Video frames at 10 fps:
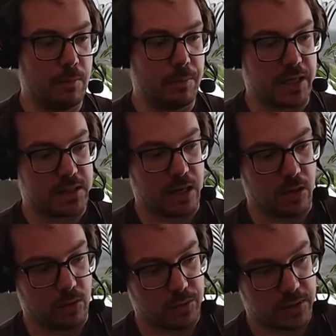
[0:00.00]
But
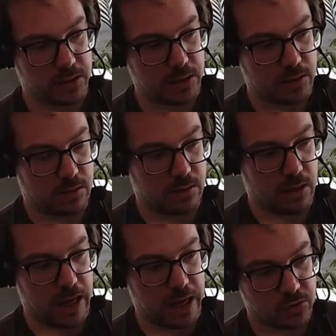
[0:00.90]
how the
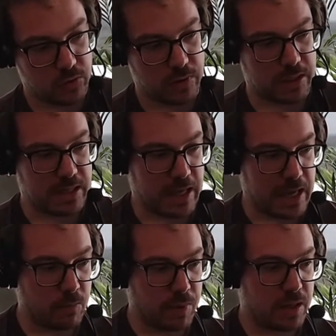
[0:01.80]
actual
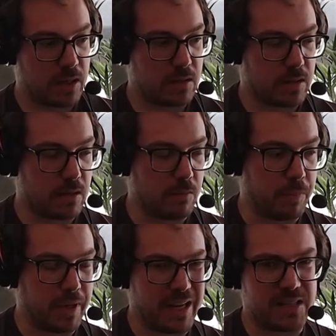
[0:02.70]
gameplay then
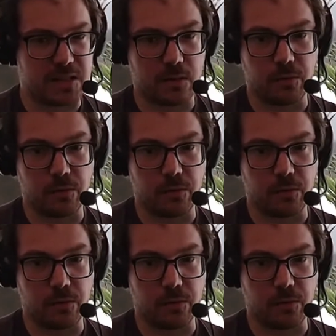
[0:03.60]
plays and